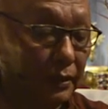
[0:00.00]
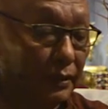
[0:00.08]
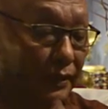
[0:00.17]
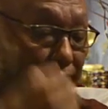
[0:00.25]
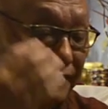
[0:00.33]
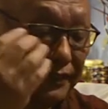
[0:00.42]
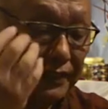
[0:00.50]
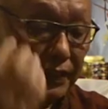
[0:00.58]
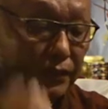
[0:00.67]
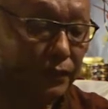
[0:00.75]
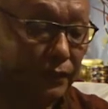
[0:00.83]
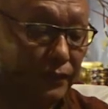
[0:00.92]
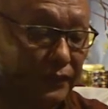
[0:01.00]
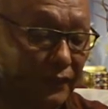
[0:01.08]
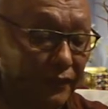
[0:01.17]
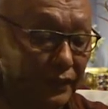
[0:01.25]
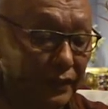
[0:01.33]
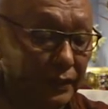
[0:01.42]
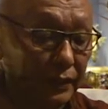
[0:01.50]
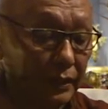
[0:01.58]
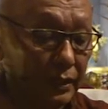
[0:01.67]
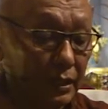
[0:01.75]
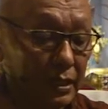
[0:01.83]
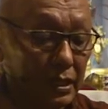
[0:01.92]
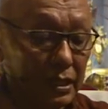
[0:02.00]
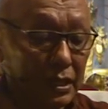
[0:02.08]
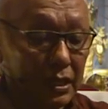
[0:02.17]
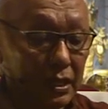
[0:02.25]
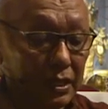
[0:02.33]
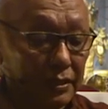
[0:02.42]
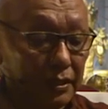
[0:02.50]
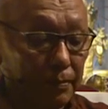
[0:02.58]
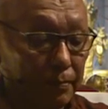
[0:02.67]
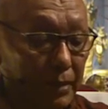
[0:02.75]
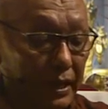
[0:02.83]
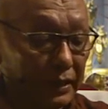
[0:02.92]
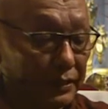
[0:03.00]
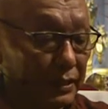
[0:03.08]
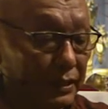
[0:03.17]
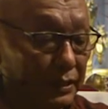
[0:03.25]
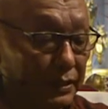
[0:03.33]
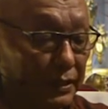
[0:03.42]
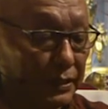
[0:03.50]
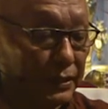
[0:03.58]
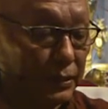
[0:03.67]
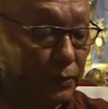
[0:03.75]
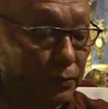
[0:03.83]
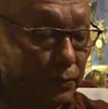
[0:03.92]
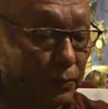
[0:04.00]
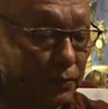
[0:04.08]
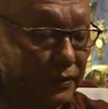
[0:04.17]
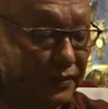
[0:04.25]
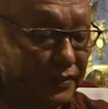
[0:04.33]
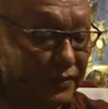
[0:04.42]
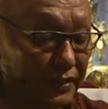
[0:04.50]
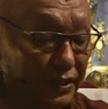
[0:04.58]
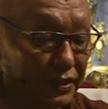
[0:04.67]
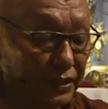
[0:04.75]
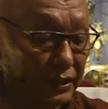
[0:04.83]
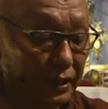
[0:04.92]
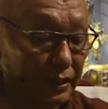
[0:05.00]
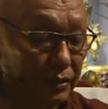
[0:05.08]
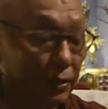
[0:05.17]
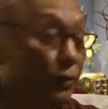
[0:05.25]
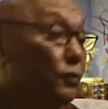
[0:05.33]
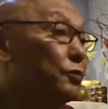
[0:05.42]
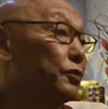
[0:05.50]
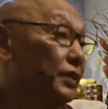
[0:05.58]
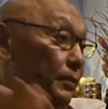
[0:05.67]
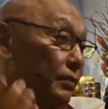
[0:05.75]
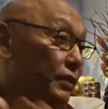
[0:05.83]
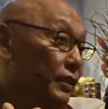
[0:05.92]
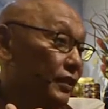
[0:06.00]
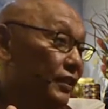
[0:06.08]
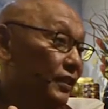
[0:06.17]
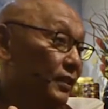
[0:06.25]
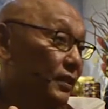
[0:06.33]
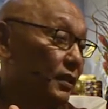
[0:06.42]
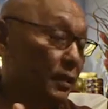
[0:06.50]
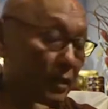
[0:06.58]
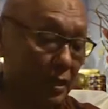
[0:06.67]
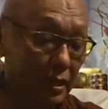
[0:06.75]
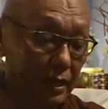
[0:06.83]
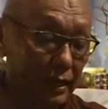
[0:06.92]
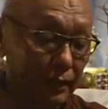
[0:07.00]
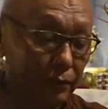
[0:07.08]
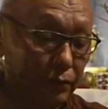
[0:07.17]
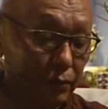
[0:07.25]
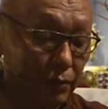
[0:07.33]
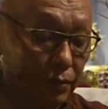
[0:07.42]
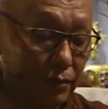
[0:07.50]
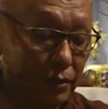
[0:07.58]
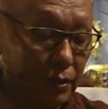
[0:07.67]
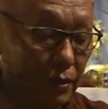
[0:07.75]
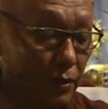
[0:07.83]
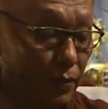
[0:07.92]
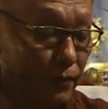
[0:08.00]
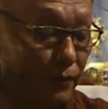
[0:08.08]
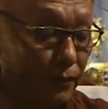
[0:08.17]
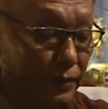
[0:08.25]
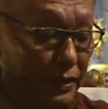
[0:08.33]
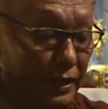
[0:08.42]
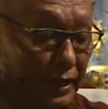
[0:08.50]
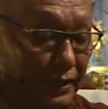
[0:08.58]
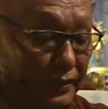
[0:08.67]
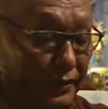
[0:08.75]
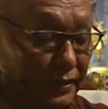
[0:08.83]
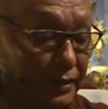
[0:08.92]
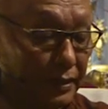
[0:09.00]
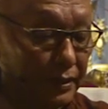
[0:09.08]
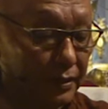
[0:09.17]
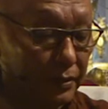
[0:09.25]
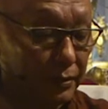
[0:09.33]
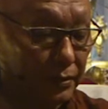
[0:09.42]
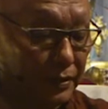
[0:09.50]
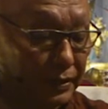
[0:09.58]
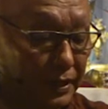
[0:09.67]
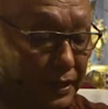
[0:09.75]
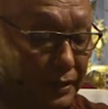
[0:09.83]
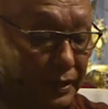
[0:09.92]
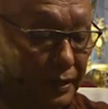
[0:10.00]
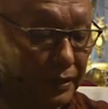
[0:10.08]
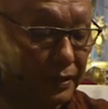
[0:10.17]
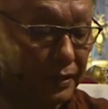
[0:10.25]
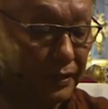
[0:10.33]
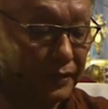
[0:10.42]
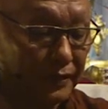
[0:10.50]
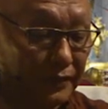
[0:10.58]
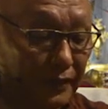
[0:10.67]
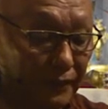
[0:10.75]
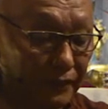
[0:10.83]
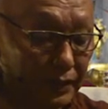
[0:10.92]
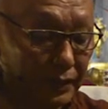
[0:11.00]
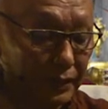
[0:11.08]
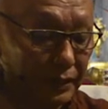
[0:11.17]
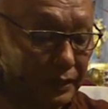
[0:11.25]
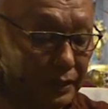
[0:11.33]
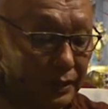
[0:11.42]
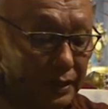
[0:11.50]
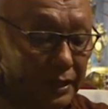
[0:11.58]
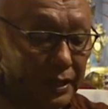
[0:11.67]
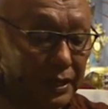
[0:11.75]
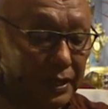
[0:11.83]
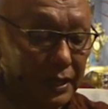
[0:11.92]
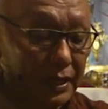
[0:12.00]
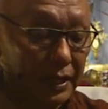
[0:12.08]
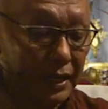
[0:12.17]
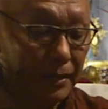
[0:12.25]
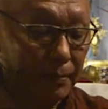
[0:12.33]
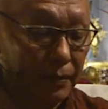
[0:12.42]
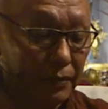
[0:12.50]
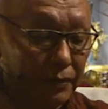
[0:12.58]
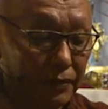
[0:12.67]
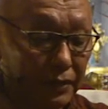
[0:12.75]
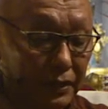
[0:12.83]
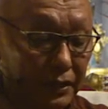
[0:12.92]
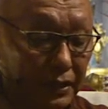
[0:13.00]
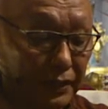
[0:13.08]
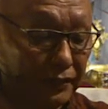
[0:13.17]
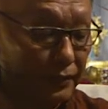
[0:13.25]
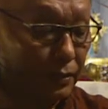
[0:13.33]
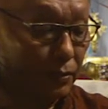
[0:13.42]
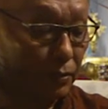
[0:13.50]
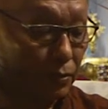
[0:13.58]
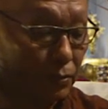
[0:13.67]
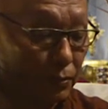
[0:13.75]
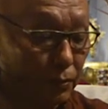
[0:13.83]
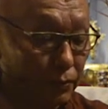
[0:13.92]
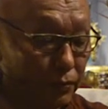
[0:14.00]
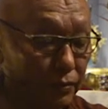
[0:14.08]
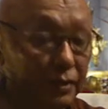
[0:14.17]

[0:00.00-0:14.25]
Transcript: the cessation of suffering and the path leading to cessation are suitable. Also, fully understand the suffering, abandoning its cause,